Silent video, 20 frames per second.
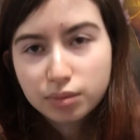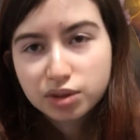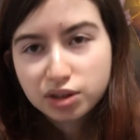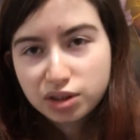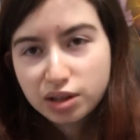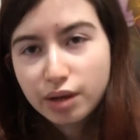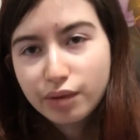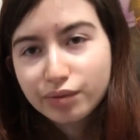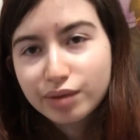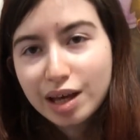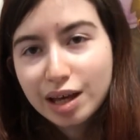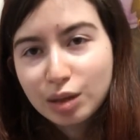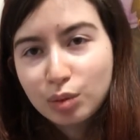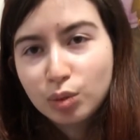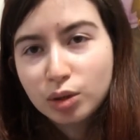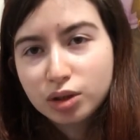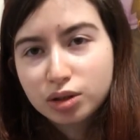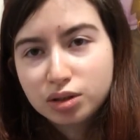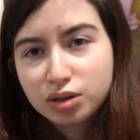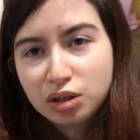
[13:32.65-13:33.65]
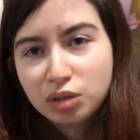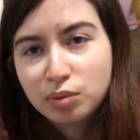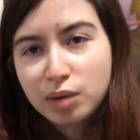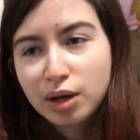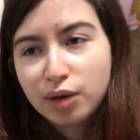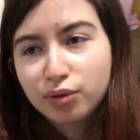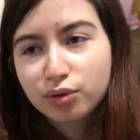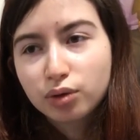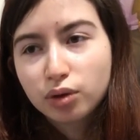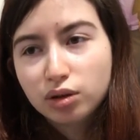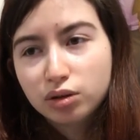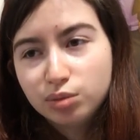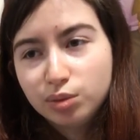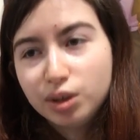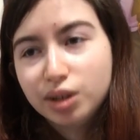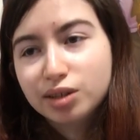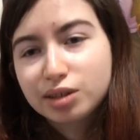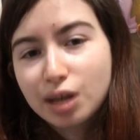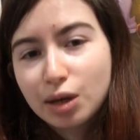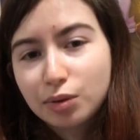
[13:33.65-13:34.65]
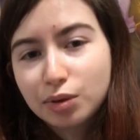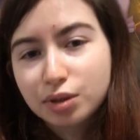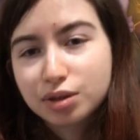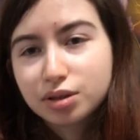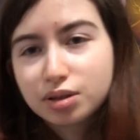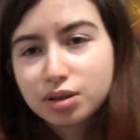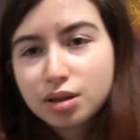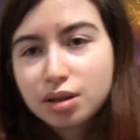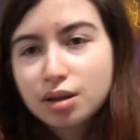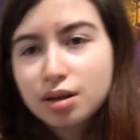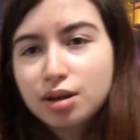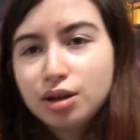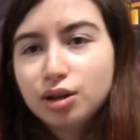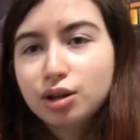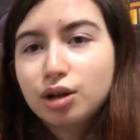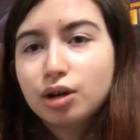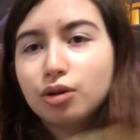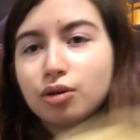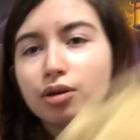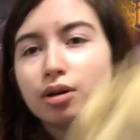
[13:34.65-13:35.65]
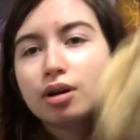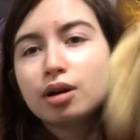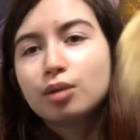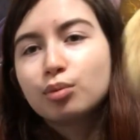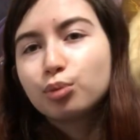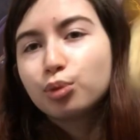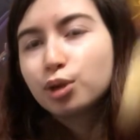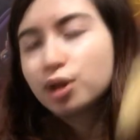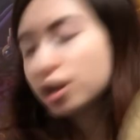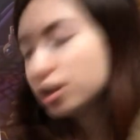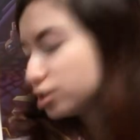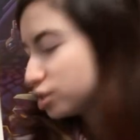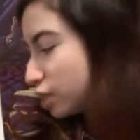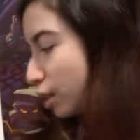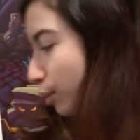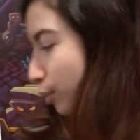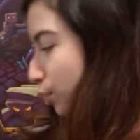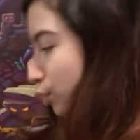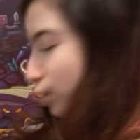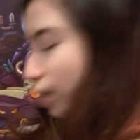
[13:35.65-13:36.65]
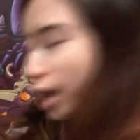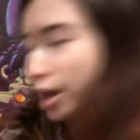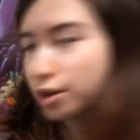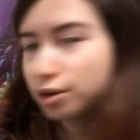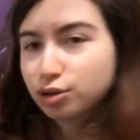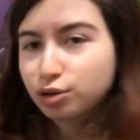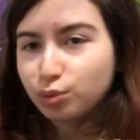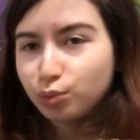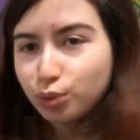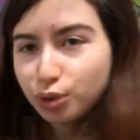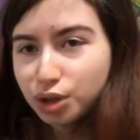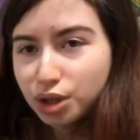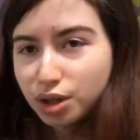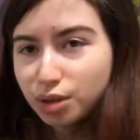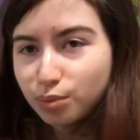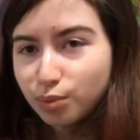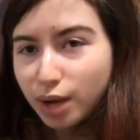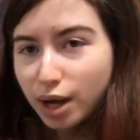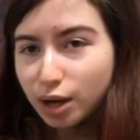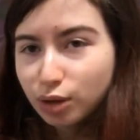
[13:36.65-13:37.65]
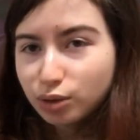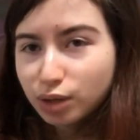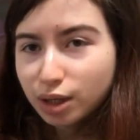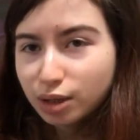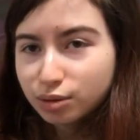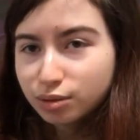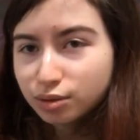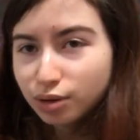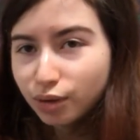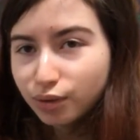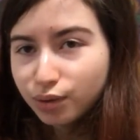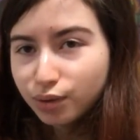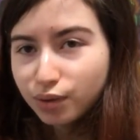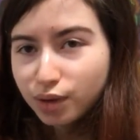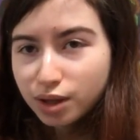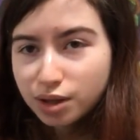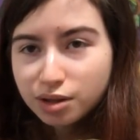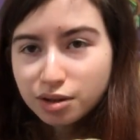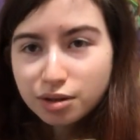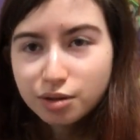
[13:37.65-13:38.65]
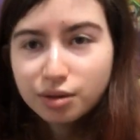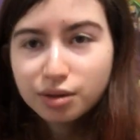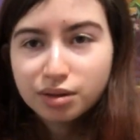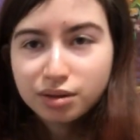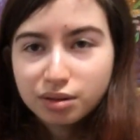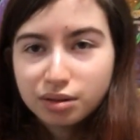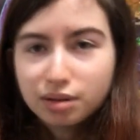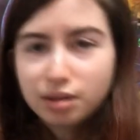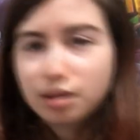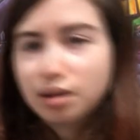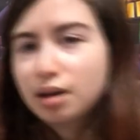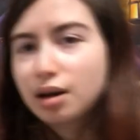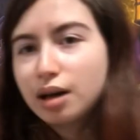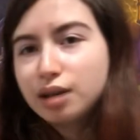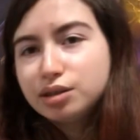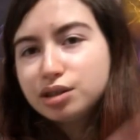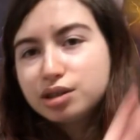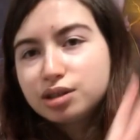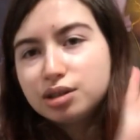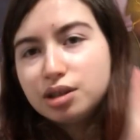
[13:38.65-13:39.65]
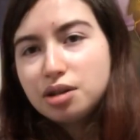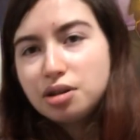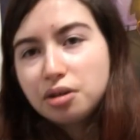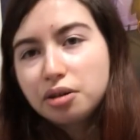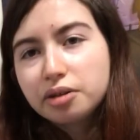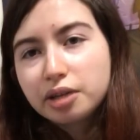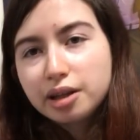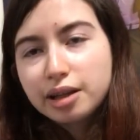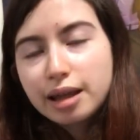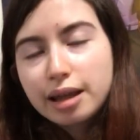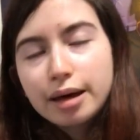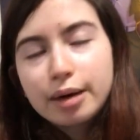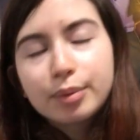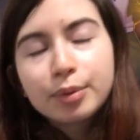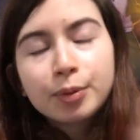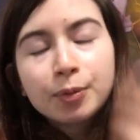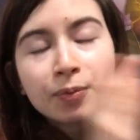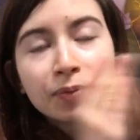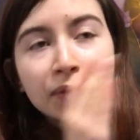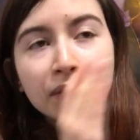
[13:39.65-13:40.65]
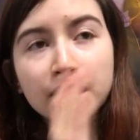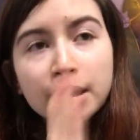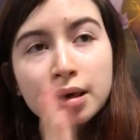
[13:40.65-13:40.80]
stuffed animals in my floor because I was, putting some together to put in the background of the video and I just didn't clean it up.